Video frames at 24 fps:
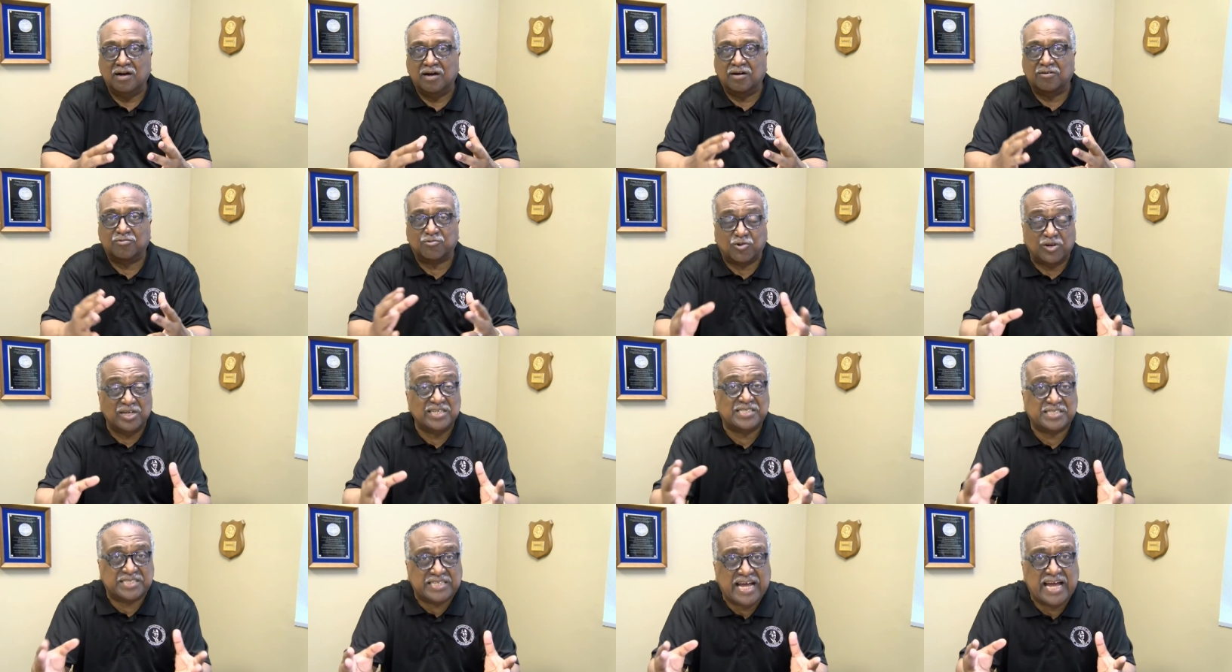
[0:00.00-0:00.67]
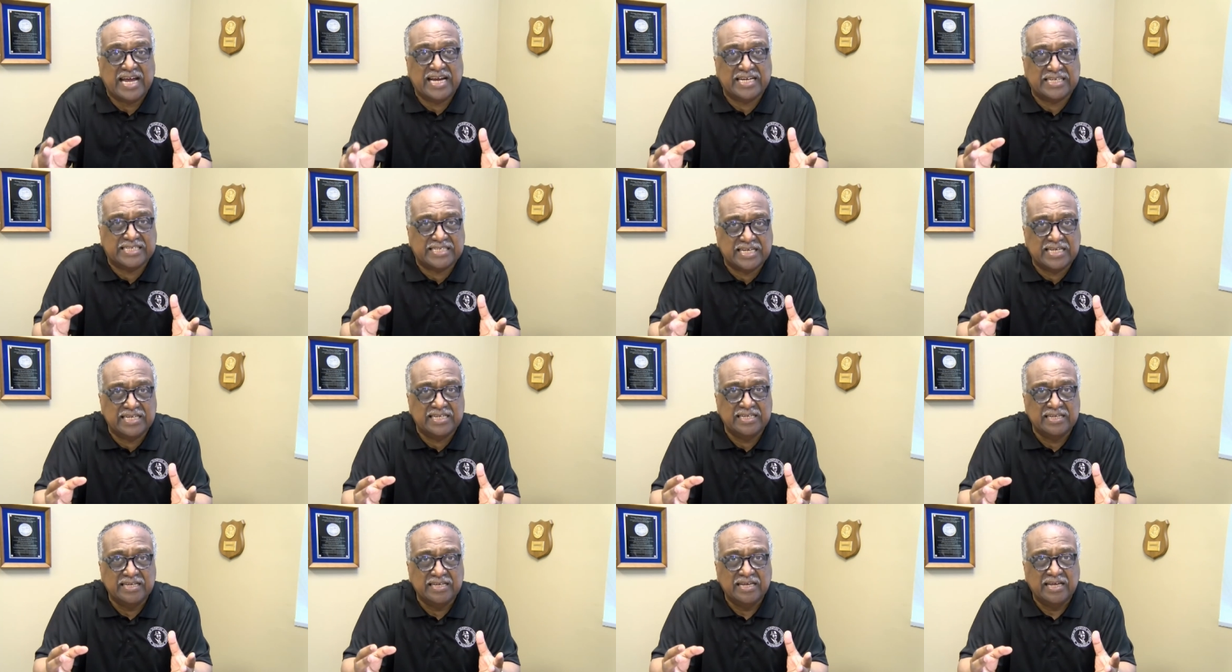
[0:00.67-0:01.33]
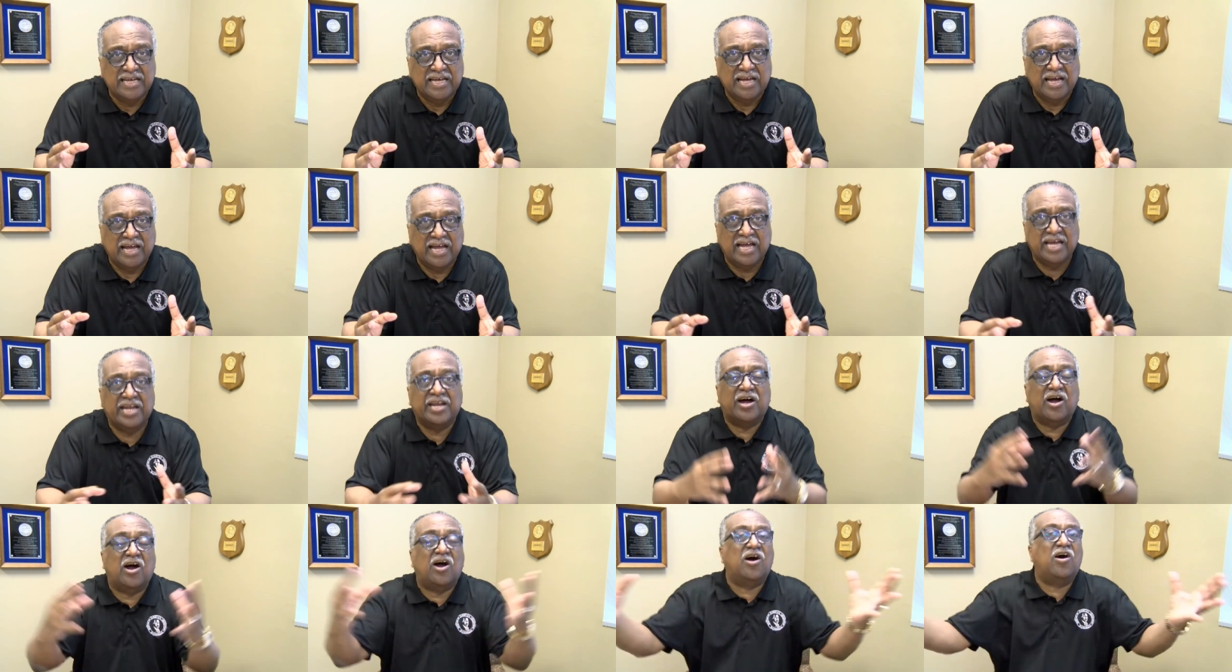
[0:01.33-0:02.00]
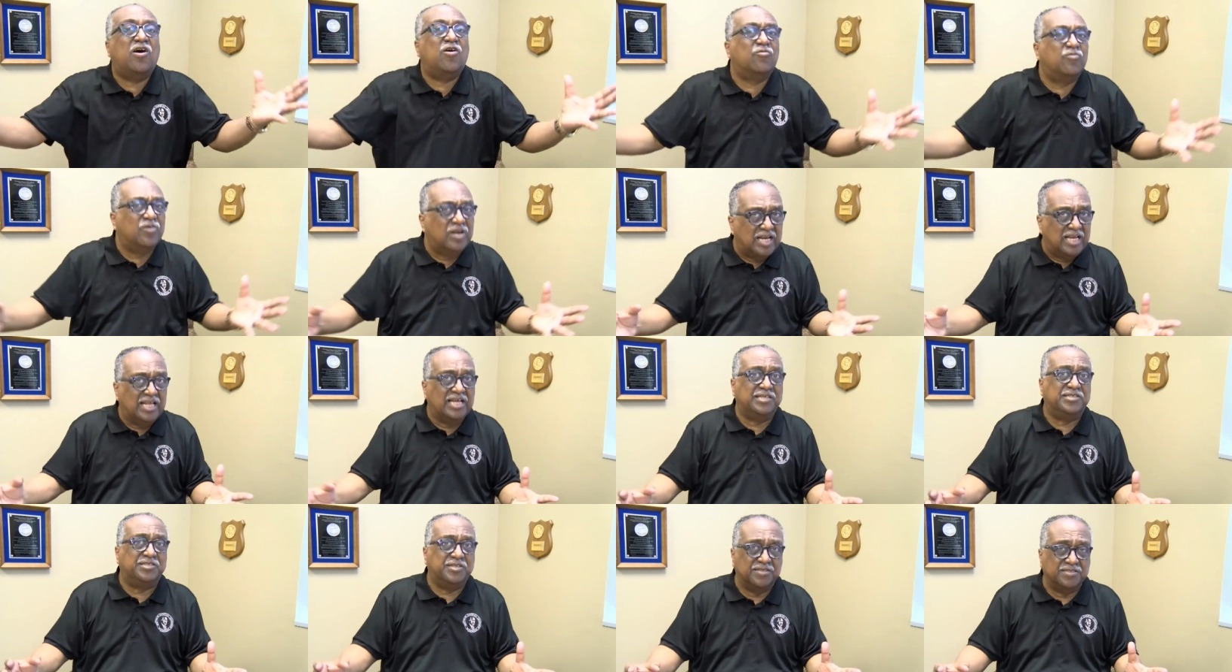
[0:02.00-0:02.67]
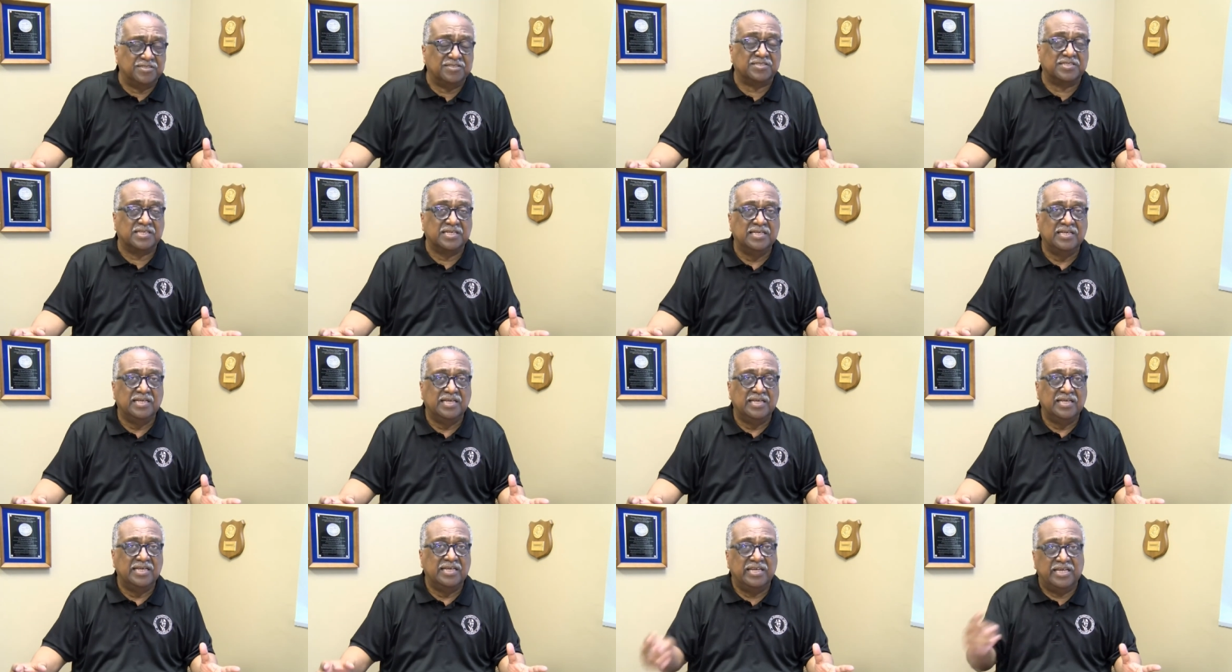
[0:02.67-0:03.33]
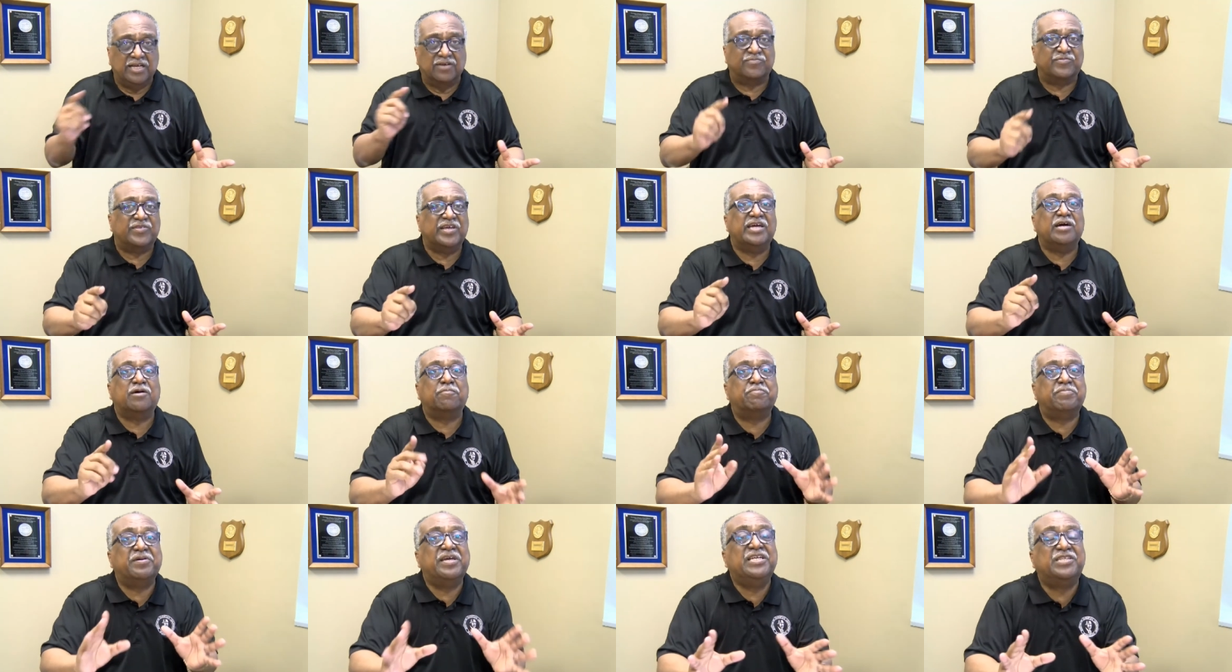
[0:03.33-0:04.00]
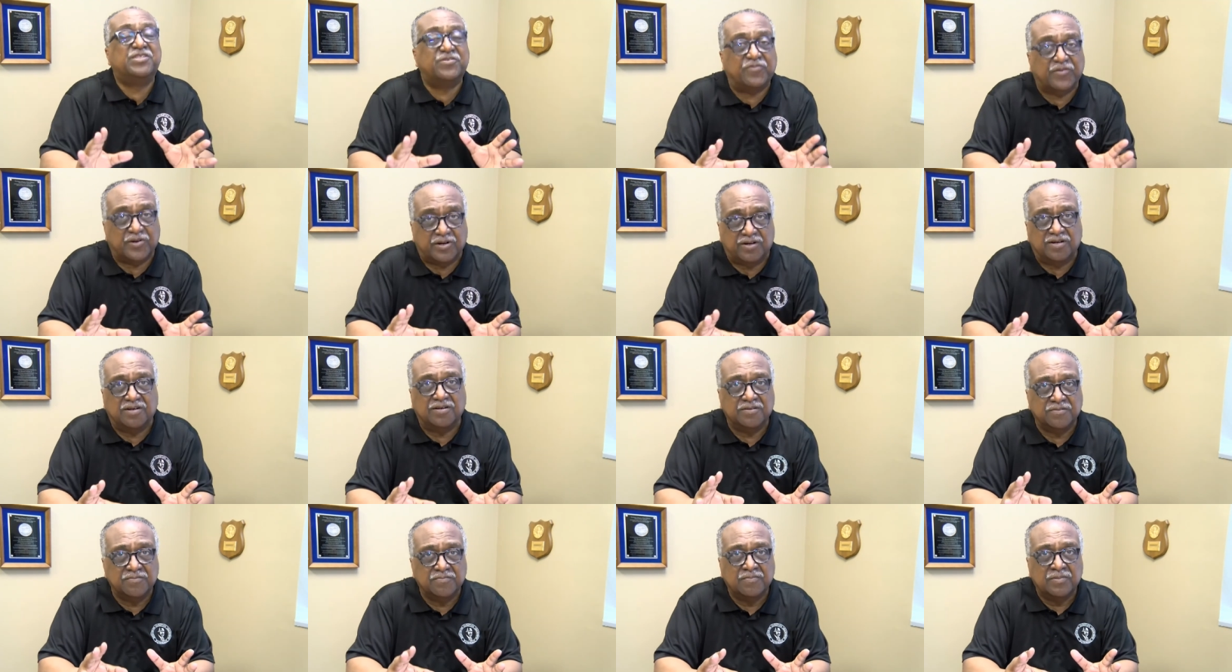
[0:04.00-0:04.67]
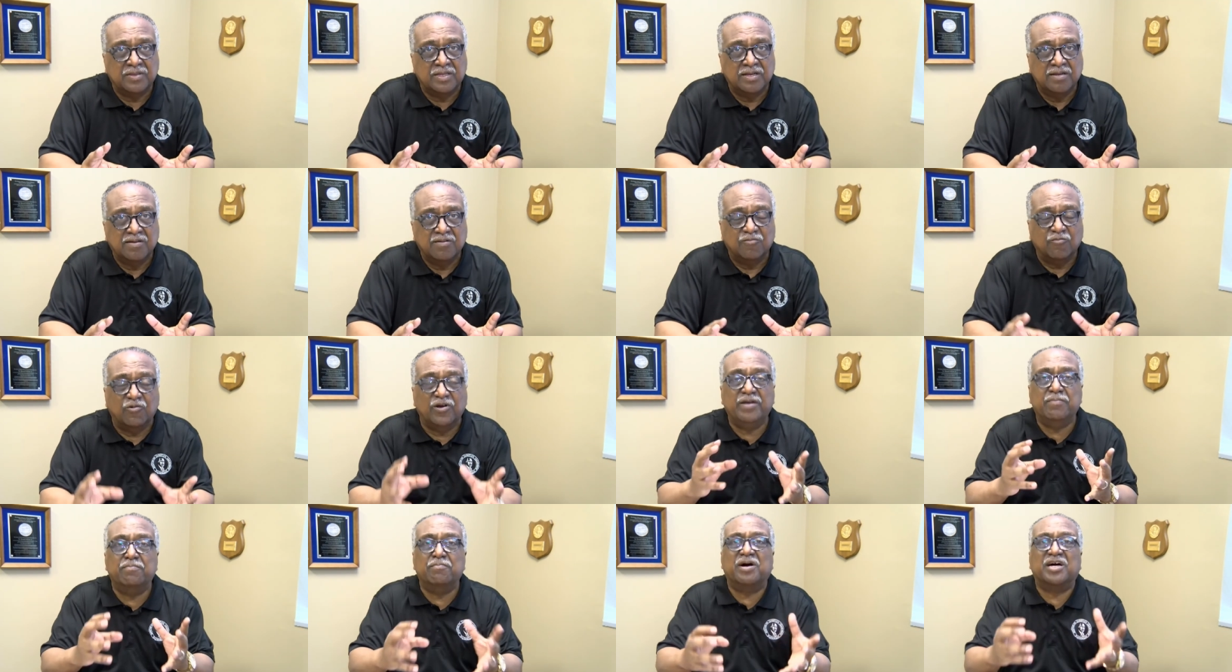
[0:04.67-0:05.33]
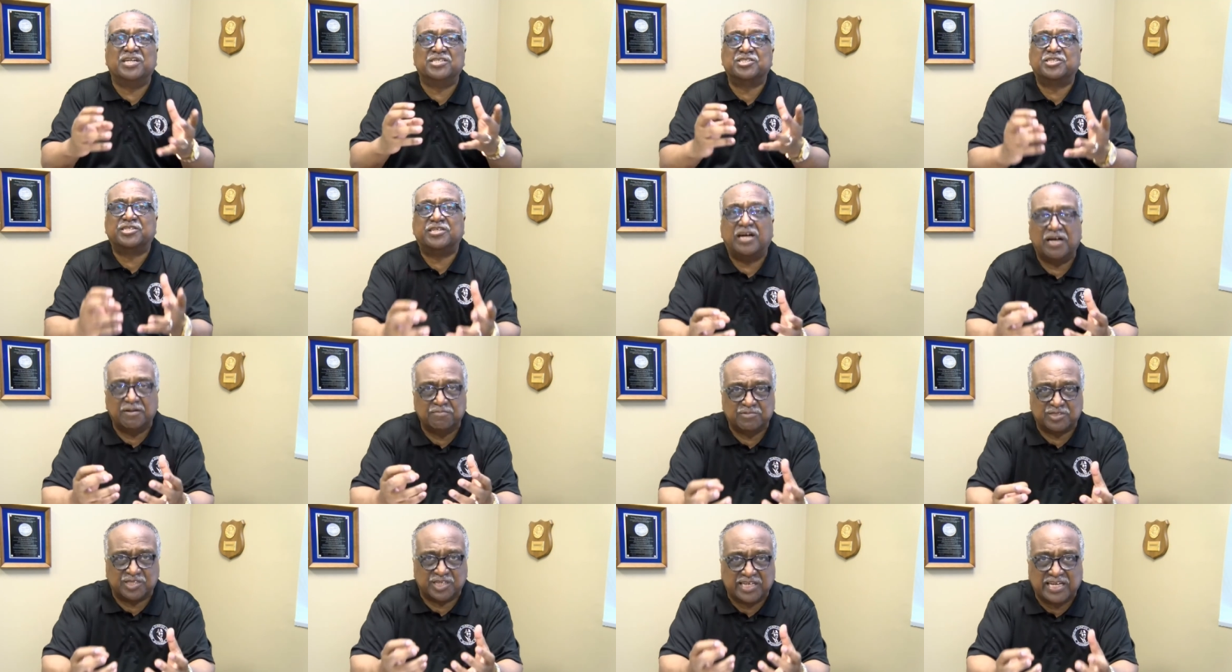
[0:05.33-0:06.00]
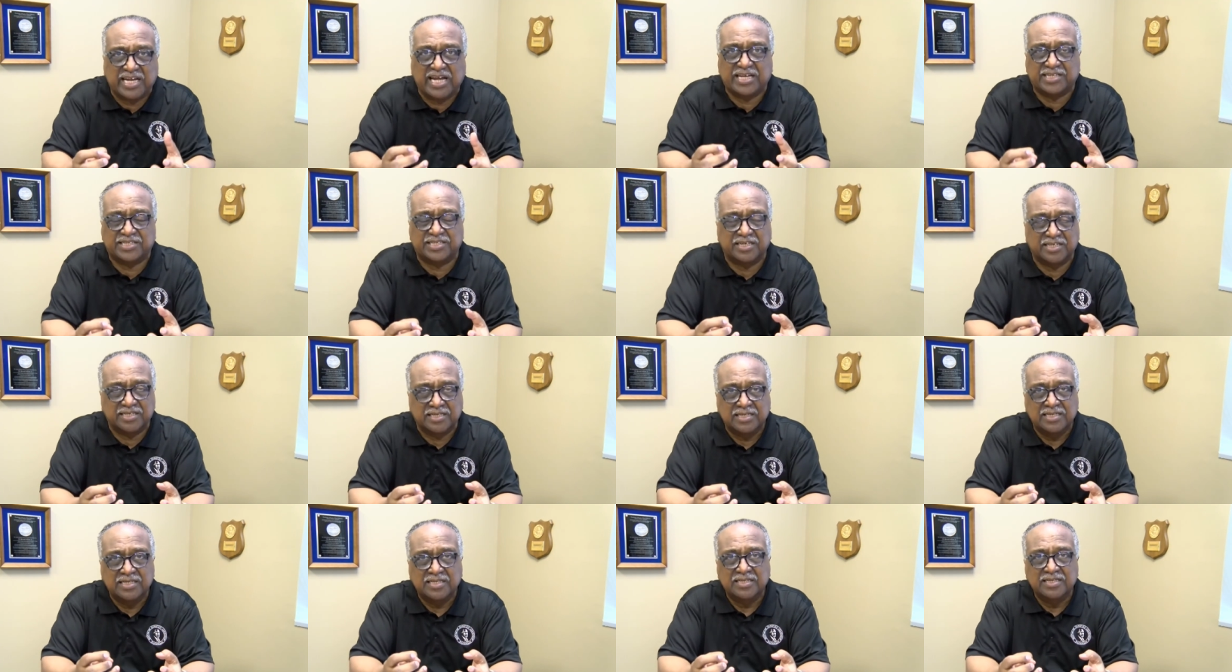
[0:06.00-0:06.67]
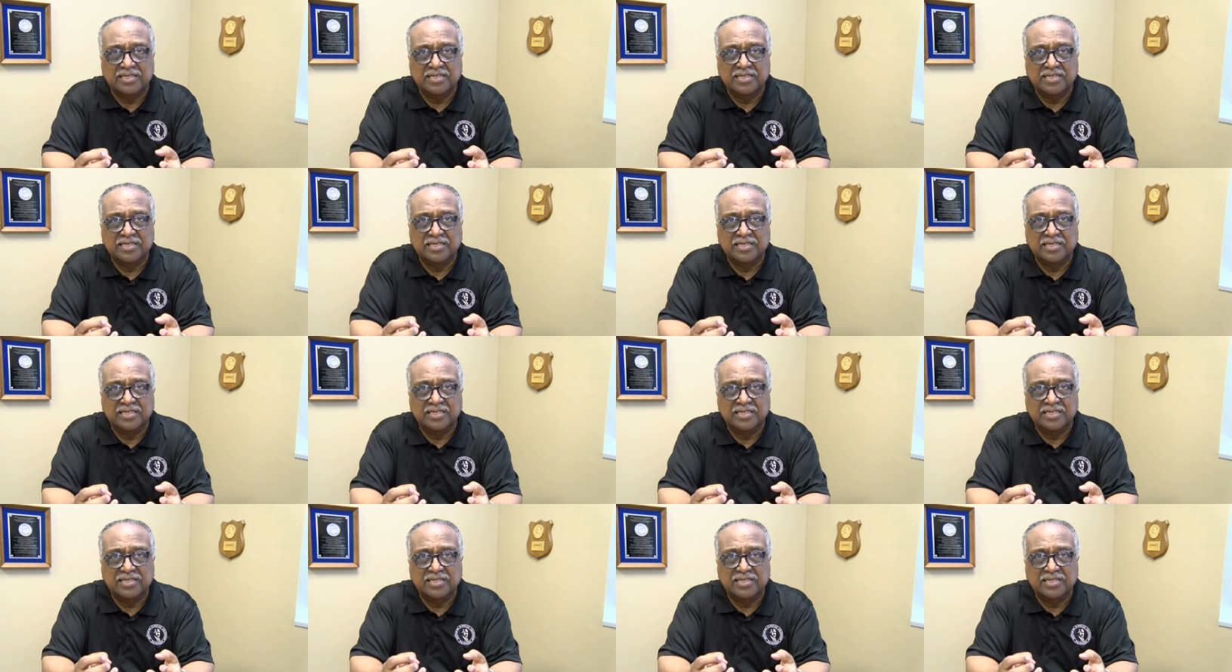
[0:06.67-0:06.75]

of Christianity, in all religions, if they are peaceful, we must come together.